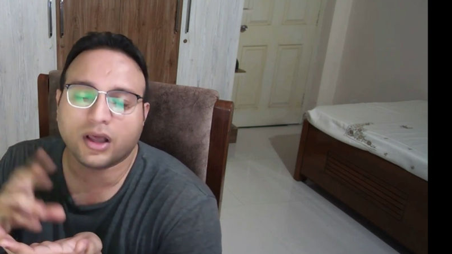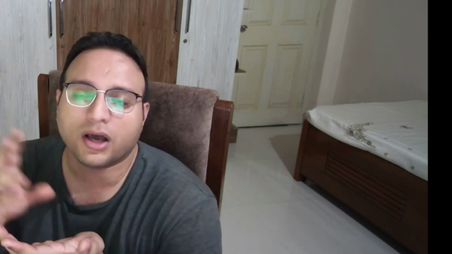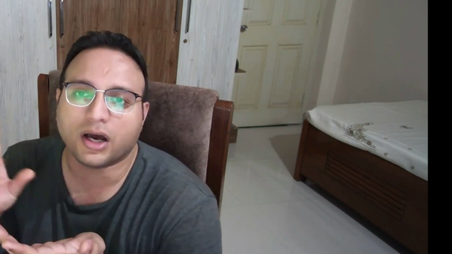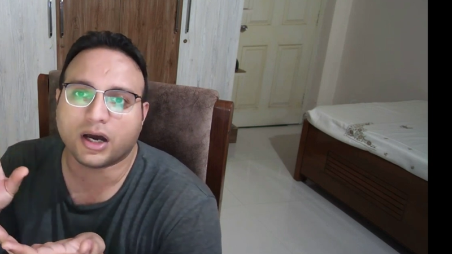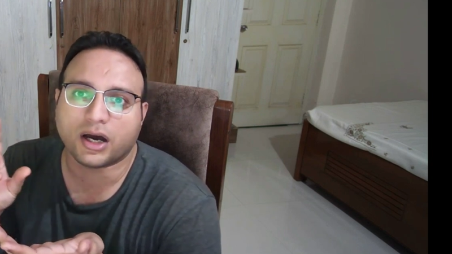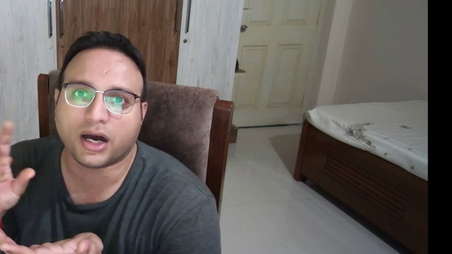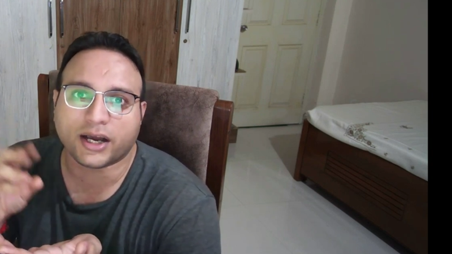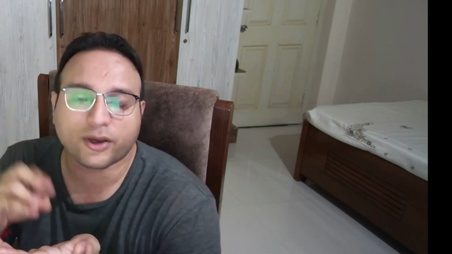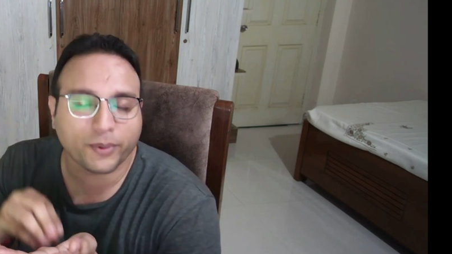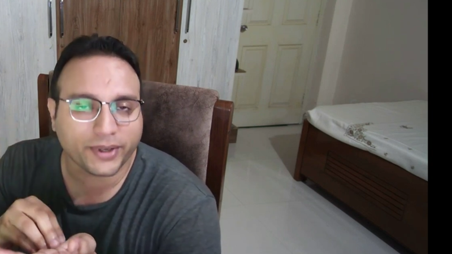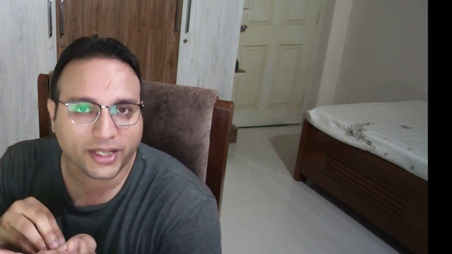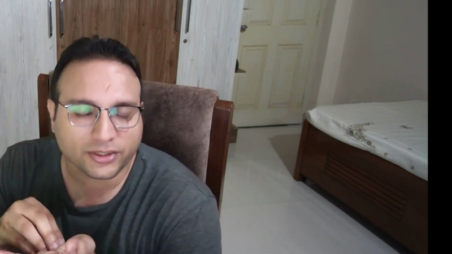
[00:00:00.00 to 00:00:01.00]

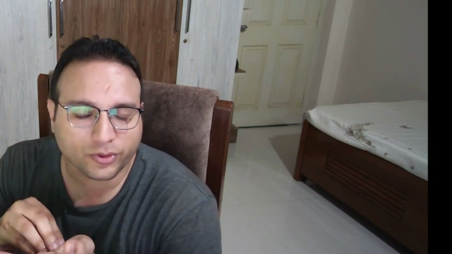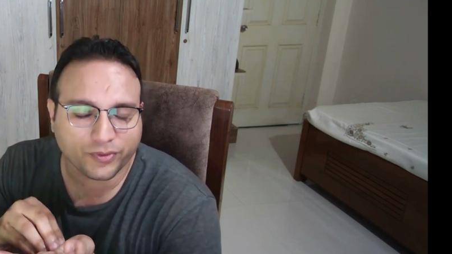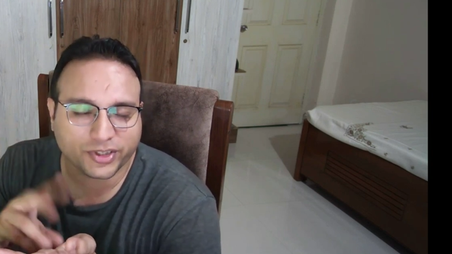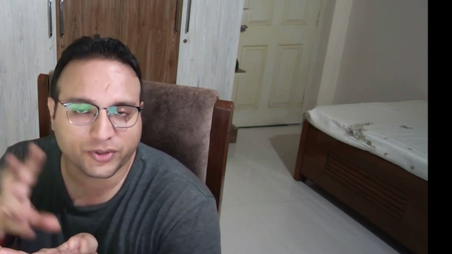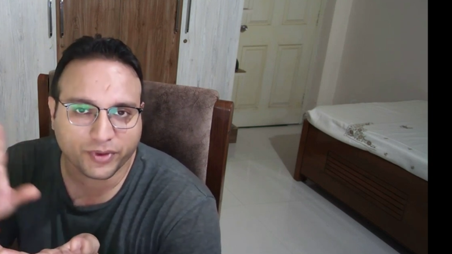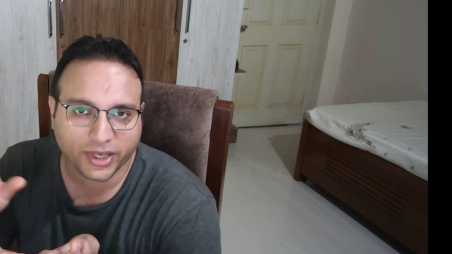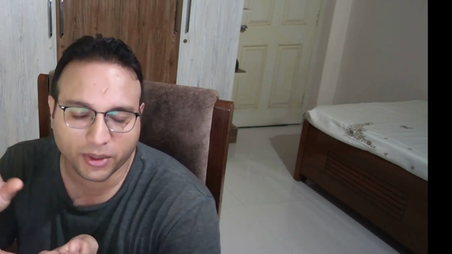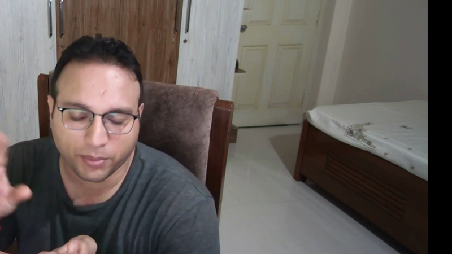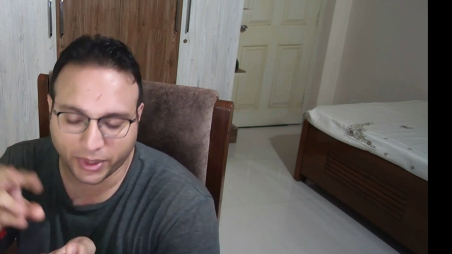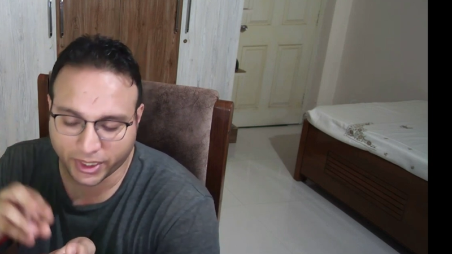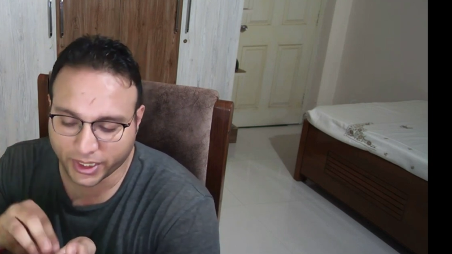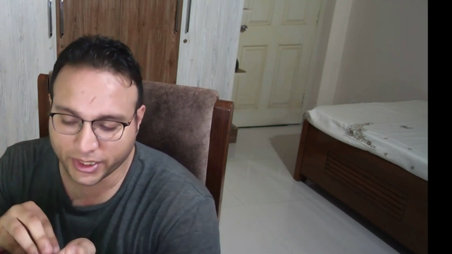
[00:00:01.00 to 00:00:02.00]
argument also which we can
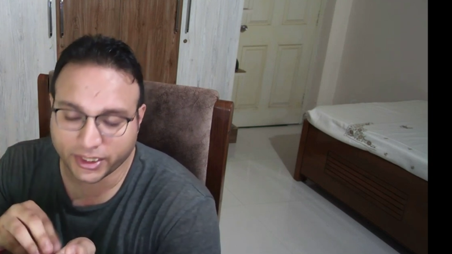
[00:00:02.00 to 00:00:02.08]
make it.